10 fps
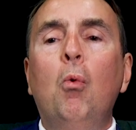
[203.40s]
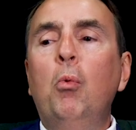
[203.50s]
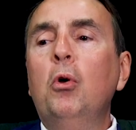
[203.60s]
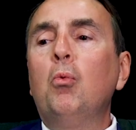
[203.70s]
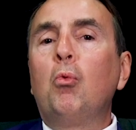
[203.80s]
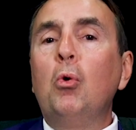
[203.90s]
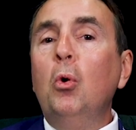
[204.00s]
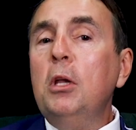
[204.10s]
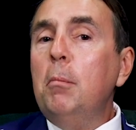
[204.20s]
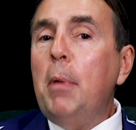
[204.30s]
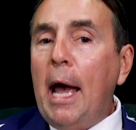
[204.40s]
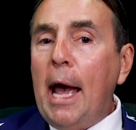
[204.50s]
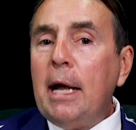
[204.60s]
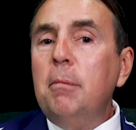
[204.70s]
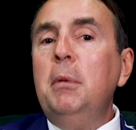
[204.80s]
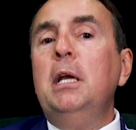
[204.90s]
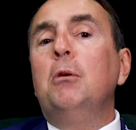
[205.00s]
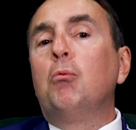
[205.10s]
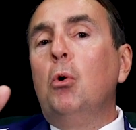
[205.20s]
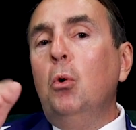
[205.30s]
we'll roll it back,
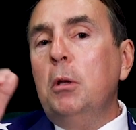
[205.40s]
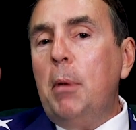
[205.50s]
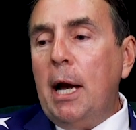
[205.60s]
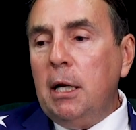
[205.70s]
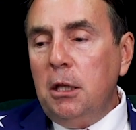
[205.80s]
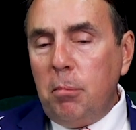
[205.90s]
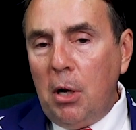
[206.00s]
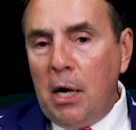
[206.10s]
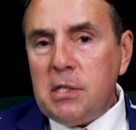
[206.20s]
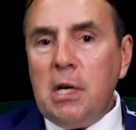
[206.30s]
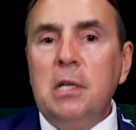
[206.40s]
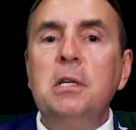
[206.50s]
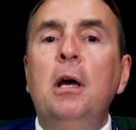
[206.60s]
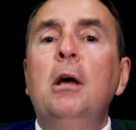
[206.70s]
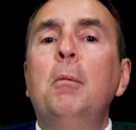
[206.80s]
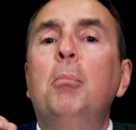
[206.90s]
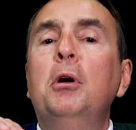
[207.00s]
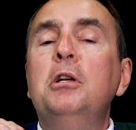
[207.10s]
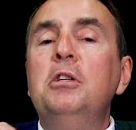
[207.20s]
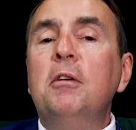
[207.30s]
meaning roll it back in the process,
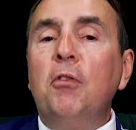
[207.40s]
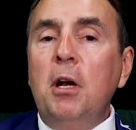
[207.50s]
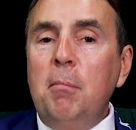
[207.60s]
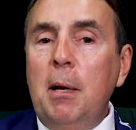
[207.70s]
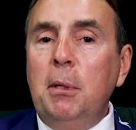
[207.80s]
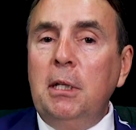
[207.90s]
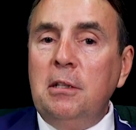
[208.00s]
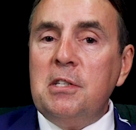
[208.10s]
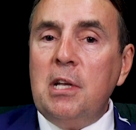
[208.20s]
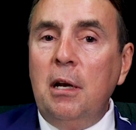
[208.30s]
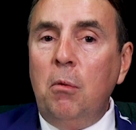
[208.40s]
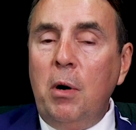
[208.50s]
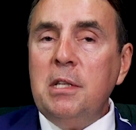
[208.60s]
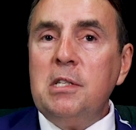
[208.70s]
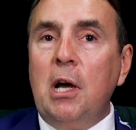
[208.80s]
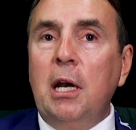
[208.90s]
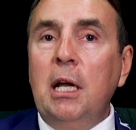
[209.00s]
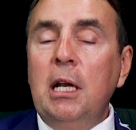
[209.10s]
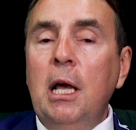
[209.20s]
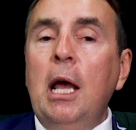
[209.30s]
put a different amendment that the Senate wants on
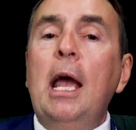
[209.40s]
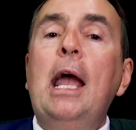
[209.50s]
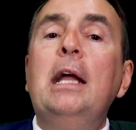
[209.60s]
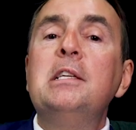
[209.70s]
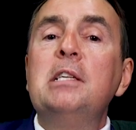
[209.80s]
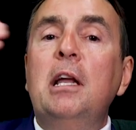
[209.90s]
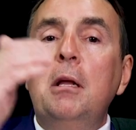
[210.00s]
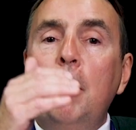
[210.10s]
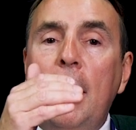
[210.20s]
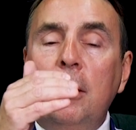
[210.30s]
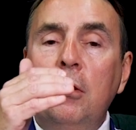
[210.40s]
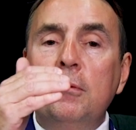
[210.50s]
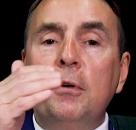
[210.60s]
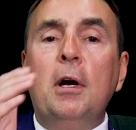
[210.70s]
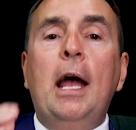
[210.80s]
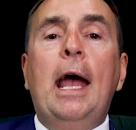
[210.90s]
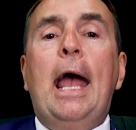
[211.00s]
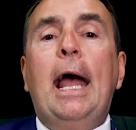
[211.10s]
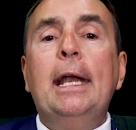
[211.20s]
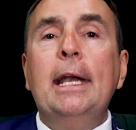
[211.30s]
it, and send it back over.
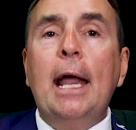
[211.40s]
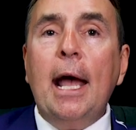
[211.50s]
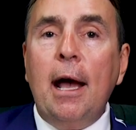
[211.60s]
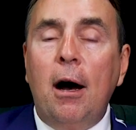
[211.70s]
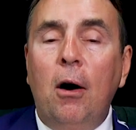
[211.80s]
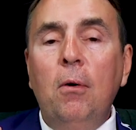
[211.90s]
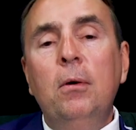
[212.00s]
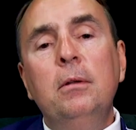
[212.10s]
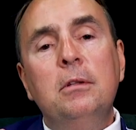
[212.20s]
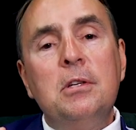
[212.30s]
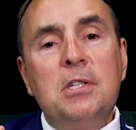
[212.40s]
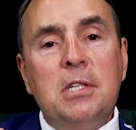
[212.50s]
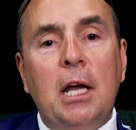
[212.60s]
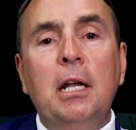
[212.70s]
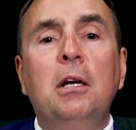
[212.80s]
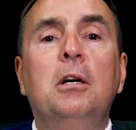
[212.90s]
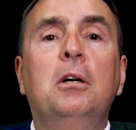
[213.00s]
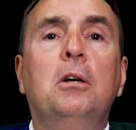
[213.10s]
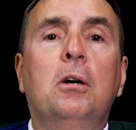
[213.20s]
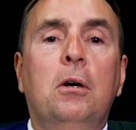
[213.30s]
And now the Senate
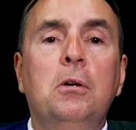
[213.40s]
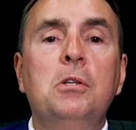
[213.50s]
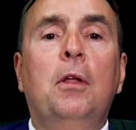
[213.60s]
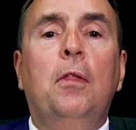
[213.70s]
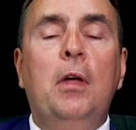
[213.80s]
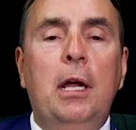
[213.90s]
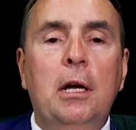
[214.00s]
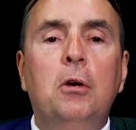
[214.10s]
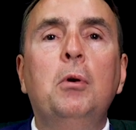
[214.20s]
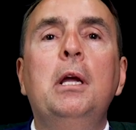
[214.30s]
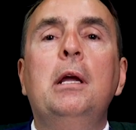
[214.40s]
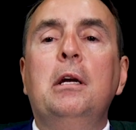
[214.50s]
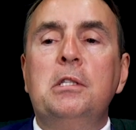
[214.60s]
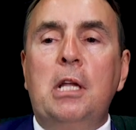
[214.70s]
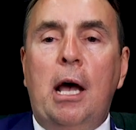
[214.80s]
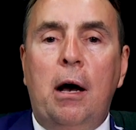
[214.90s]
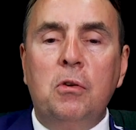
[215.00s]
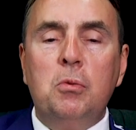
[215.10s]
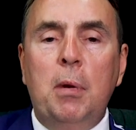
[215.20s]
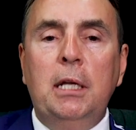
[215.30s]
concurs. They agree because the
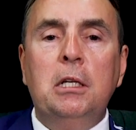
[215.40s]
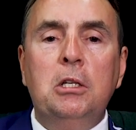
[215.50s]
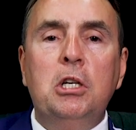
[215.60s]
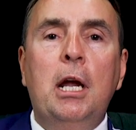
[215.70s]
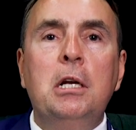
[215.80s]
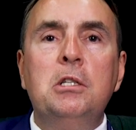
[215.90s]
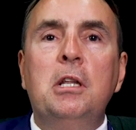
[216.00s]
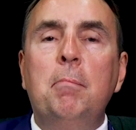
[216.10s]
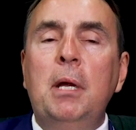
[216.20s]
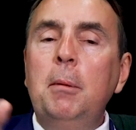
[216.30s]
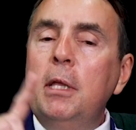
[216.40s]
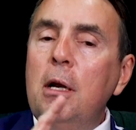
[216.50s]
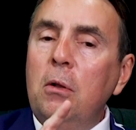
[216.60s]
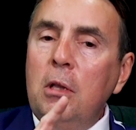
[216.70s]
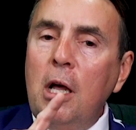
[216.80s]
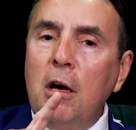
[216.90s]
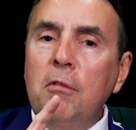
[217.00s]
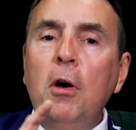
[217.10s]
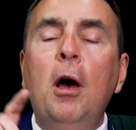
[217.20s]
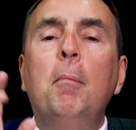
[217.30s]
House made the change that maybe they don't
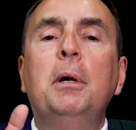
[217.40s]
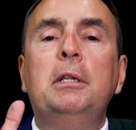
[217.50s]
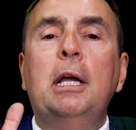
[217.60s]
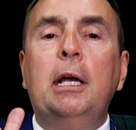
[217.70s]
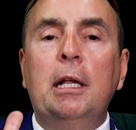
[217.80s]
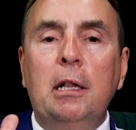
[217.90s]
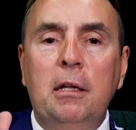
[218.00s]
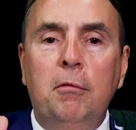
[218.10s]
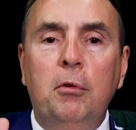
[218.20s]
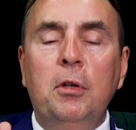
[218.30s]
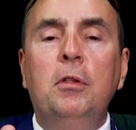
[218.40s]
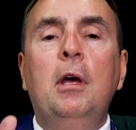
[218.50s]
love, but they can live with.